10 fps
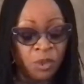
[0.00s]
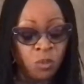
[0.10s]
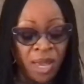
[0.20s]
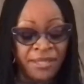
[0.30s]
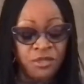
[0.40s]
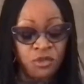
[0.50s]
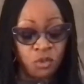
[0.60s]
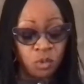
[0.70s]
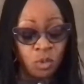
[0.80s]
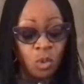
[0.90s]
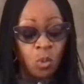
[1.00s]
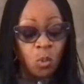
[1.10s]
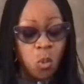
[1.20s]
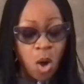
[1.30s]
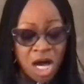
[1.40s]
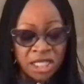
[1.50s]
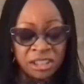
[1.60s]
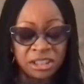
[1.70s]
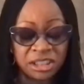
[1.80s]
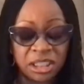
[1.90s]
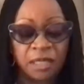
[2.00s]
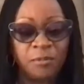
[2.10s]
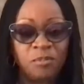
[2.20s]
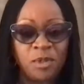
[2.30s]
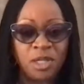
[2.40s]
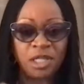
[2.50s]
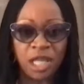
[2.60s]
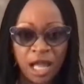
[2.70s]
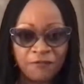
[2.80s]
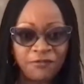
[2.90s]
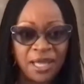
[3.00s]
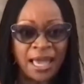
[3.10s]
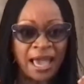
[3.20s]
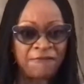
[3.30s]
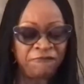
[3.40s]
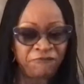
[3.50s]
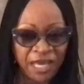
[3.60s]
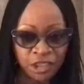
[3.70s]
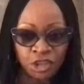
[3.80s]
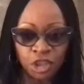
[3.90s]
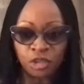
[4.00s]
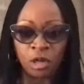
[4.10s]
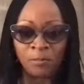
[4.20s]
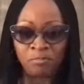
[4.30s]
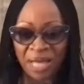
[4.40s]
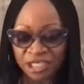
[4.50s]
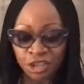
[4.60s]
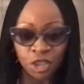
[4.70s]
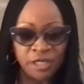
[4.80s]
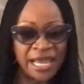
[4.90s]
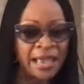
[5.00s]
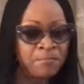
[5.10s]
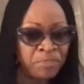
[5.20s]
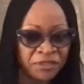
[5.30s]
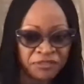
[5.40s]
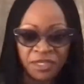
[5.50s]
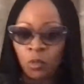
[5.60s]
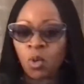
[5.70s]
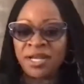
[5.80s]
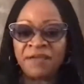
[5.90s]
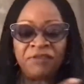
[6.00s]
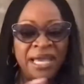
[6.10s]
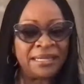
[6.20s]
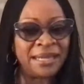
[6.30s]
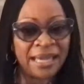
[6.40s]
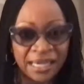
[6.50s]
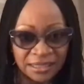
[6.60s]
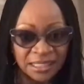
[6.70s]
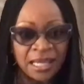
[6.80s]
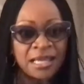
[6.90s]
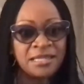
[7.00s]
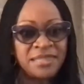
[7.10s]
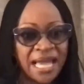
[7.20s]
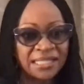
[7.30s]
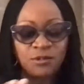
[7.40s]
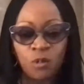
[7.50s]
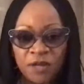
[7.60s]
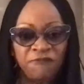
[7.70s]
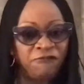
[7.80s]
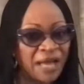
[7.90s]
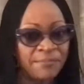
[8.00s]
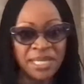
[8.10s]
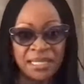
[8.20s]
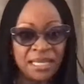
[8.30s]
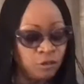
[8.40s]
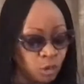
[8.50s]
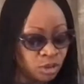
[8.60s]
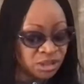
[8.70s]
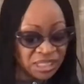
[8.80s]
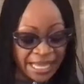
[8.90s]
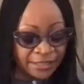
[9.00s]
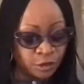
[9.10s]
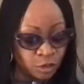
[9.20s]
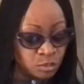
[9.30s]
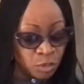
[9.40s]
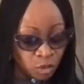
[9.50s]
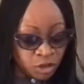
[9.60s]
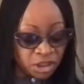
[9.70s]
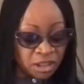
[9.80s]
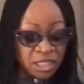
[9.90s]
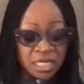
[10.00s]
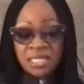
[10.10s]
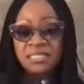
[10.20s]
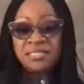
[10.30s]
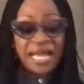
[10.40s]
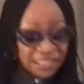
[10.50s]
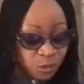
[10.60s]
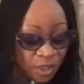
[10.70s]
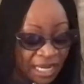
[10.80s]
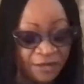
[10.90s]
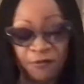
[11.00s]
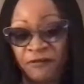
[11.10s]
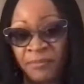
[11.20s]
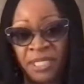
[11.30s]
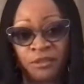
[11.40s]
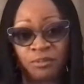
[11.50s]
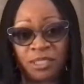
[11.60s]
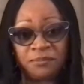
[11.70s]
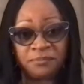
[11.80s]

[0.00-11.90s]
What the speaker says: when you want love, affection, compassion, empathy, whatever it is. That's what family looks like to Moji. That's what I know family to be.